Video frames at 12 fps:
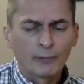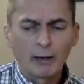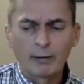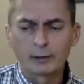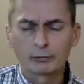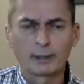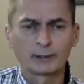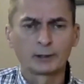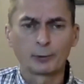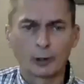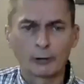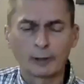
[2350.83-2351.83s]
a very
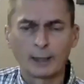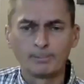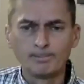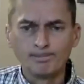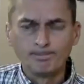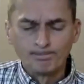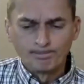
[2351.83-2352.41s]
attractive program.